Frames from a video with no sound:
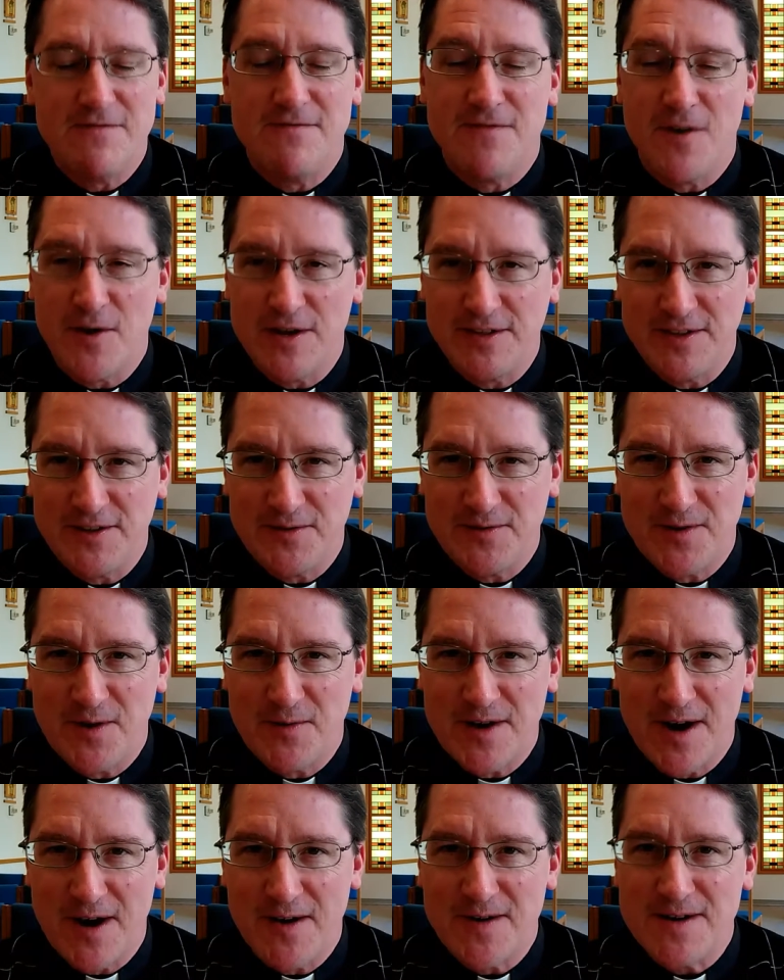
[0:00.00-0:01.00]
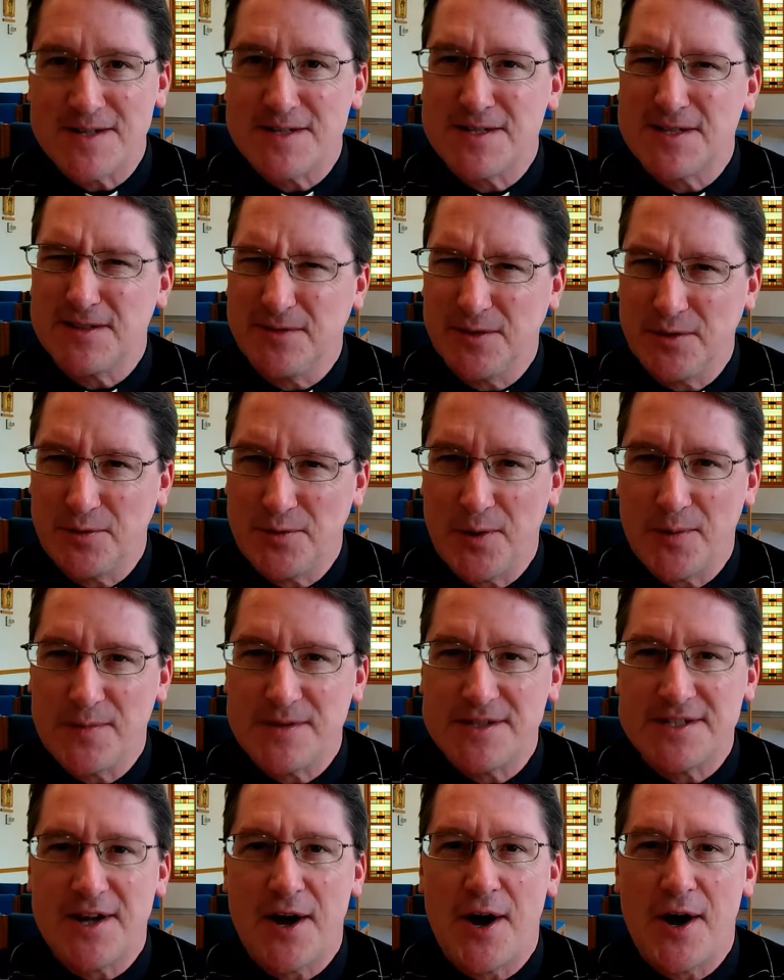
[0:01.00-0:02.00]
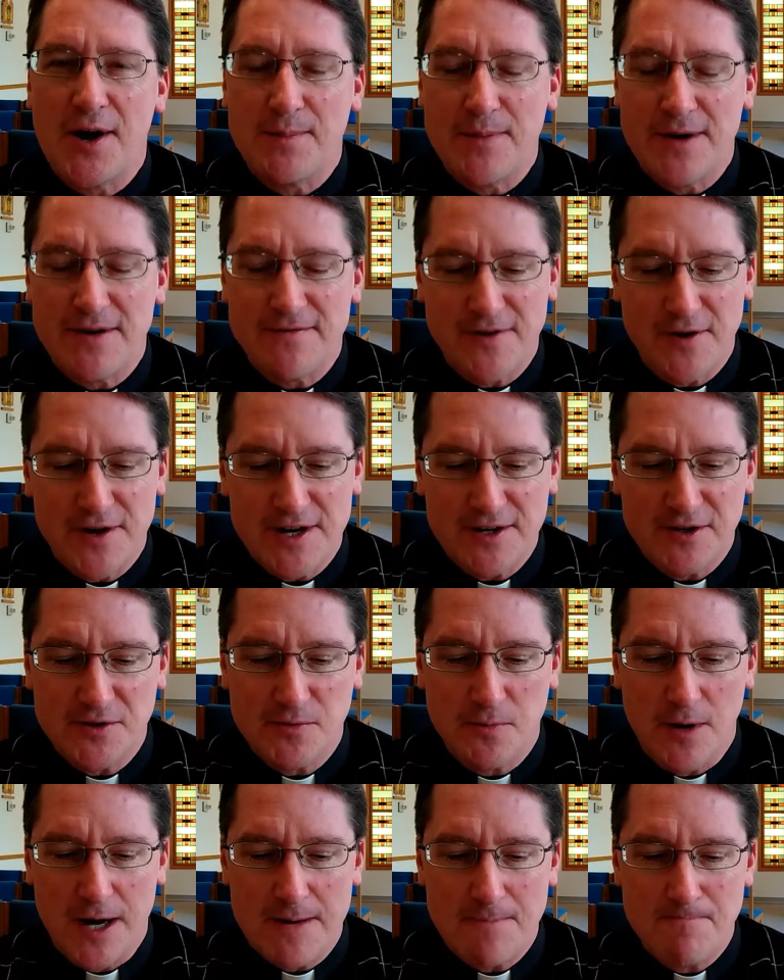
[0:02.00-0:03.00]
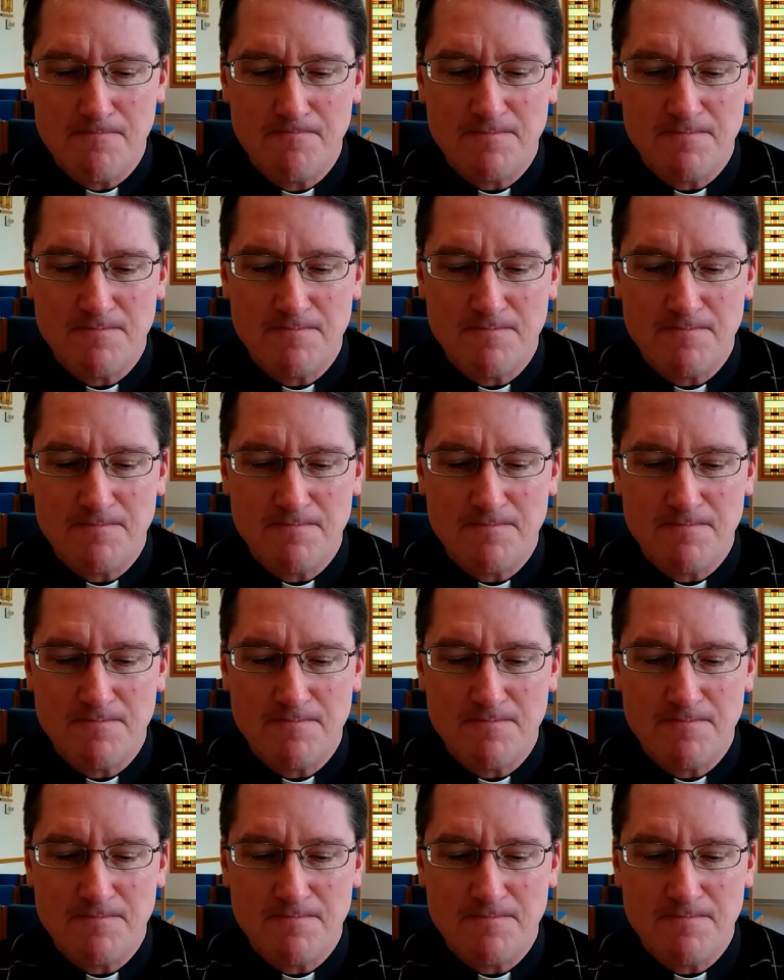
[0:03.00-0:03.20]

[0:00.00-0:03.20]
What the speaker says: Very little-known artist, little-known song, but a very good one.